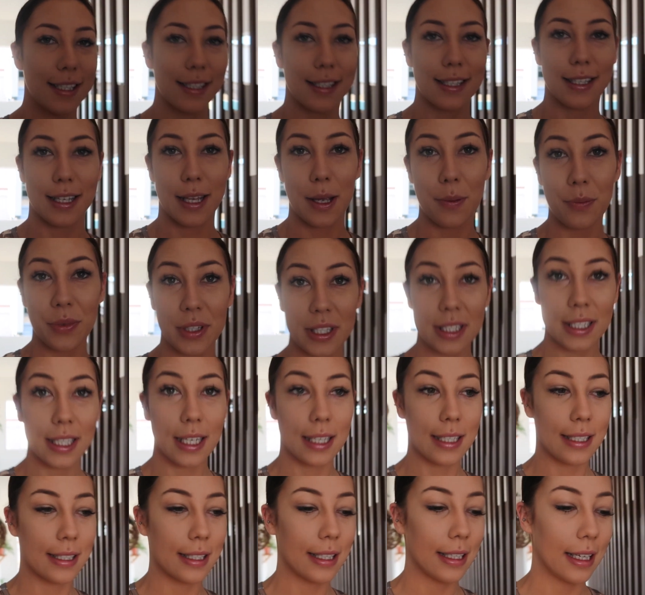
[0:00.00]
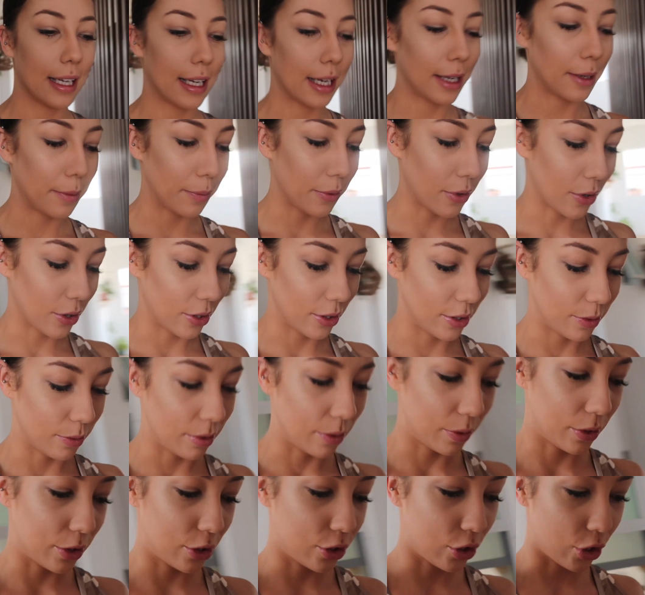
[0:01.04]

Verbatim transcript: slept in yesterday because we were